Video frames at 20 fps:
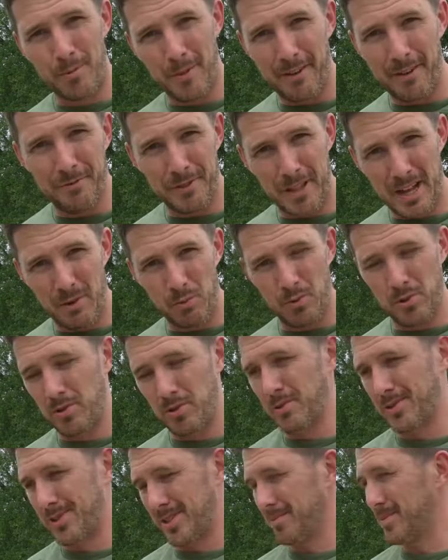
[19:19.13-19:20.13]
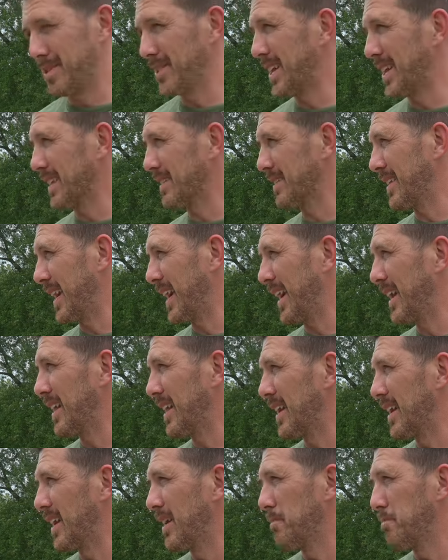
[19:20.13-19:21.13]
with my flywheel or something like that.
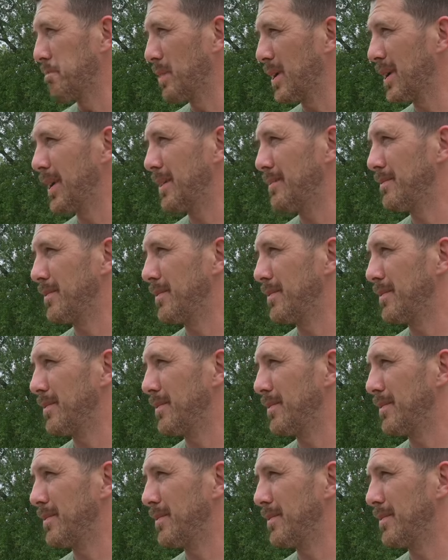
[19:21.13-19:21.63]
But